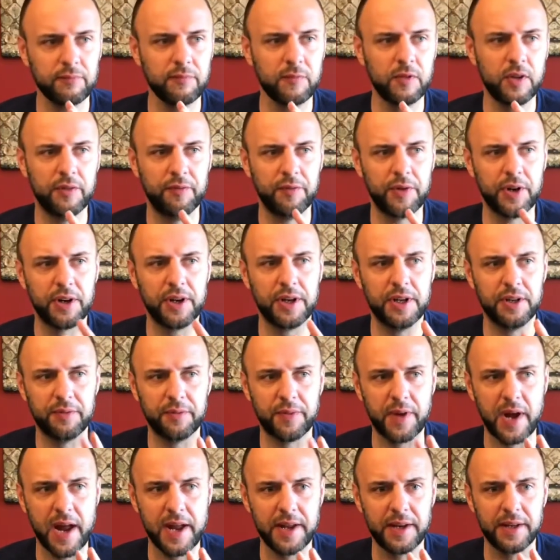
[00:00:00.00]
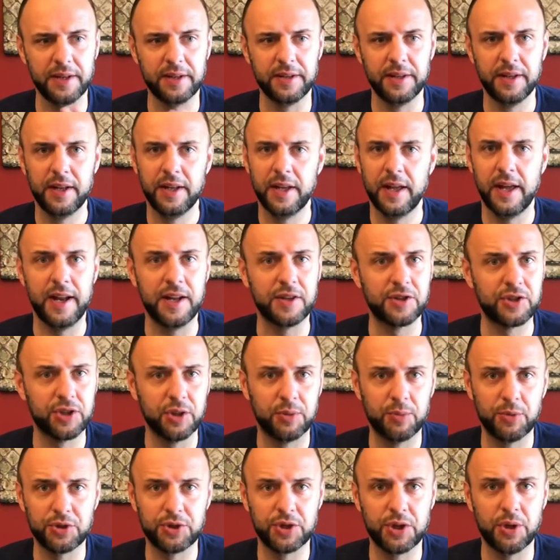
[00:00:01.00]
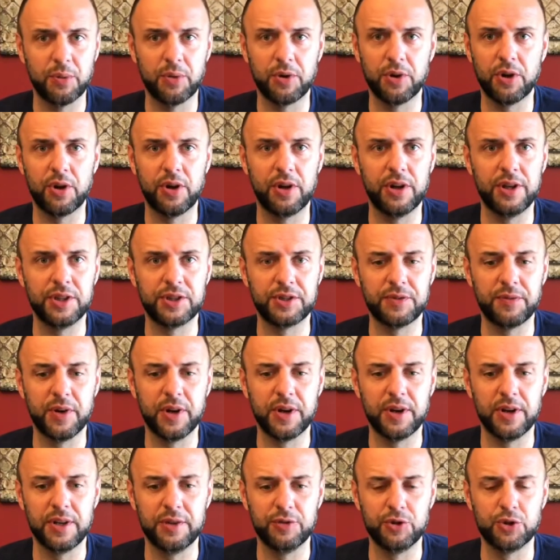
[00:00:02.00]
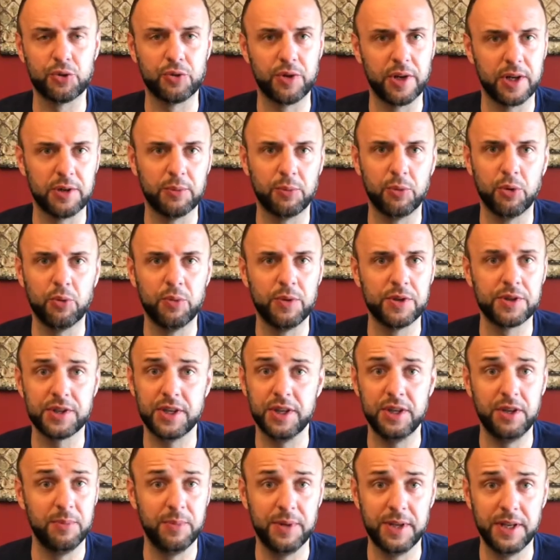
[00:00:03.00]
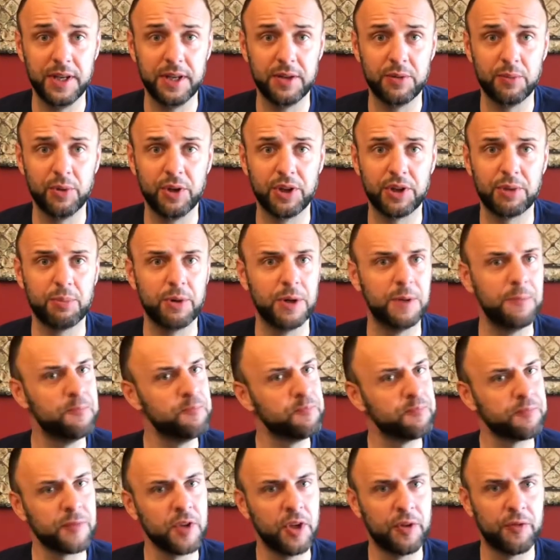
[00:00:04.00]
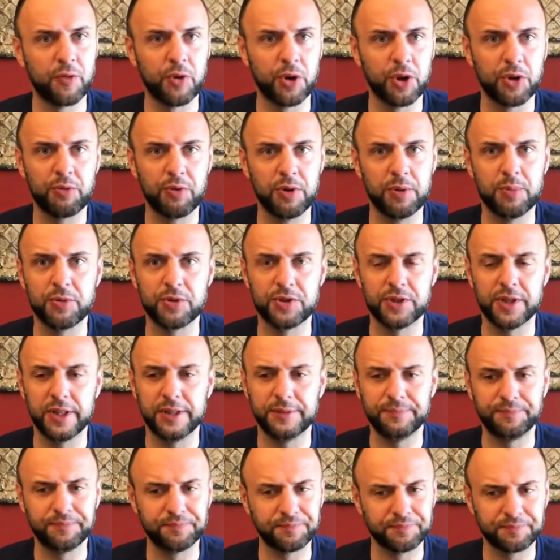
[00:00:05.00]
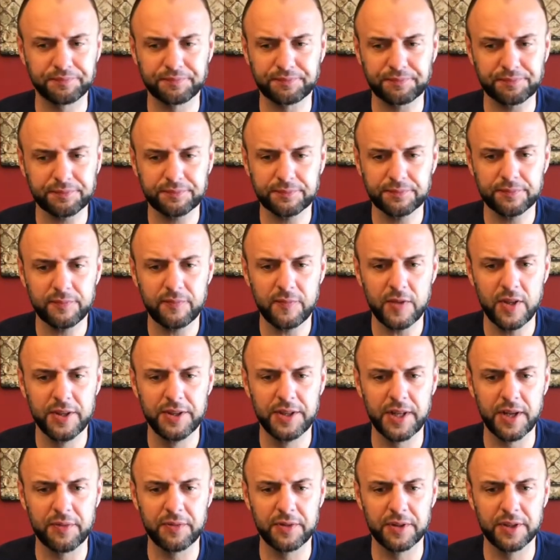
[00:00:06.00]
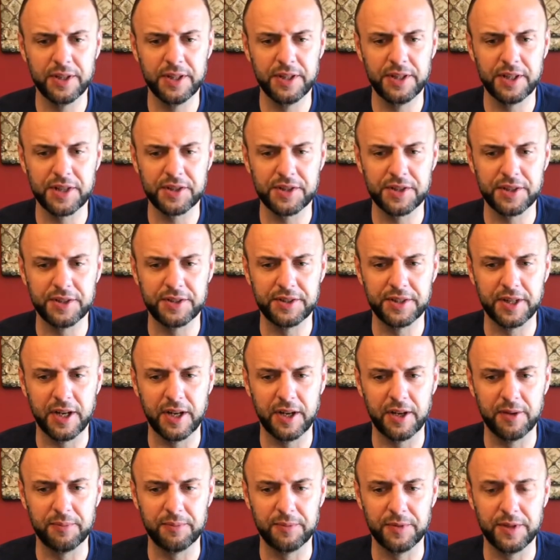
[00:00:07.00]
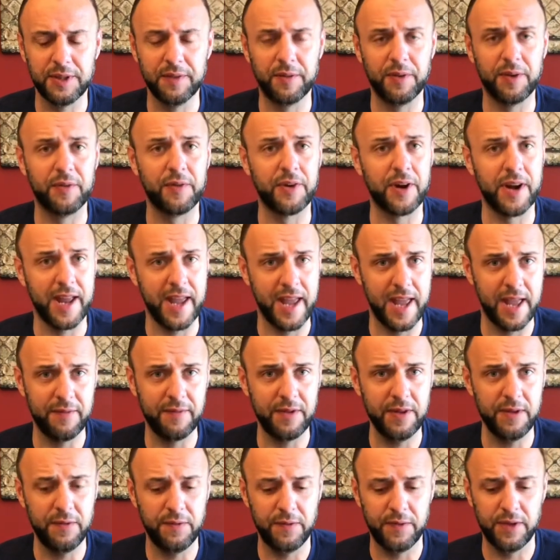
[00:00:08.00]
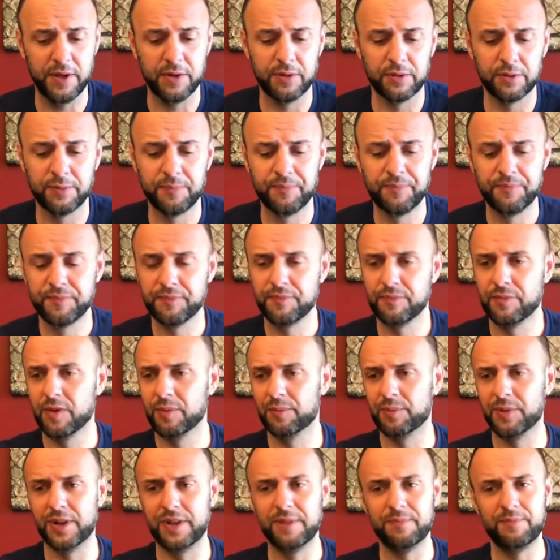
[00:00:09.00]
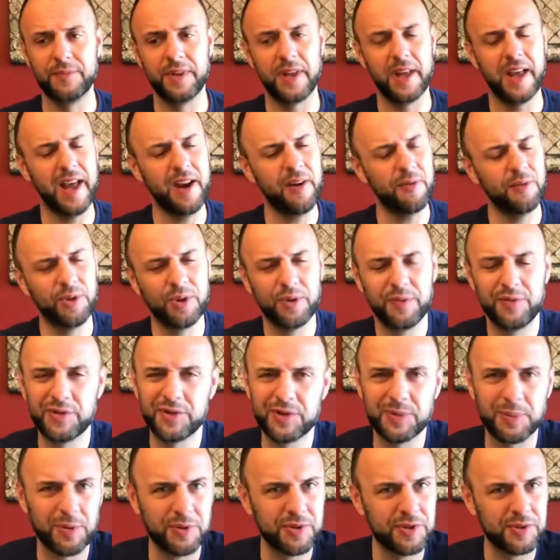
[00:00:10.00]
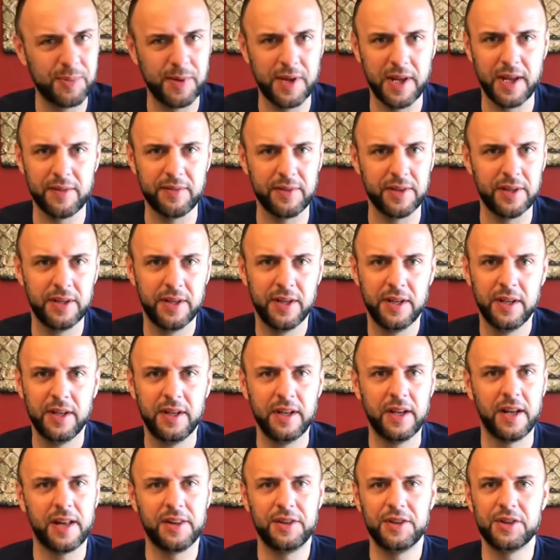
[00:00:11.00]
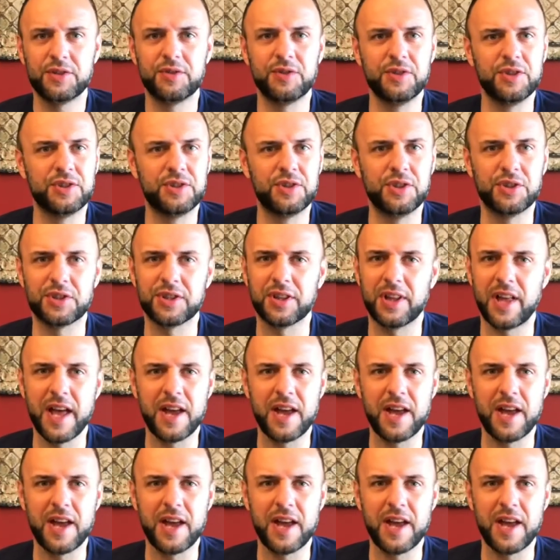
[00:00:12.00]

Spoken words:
very inviting and has so much going on. It's very drinkable whiskey to begin with, but 43% definitely doesn't give it a very heavy feel, but I don't know if it's supposed to be heavy. This is just light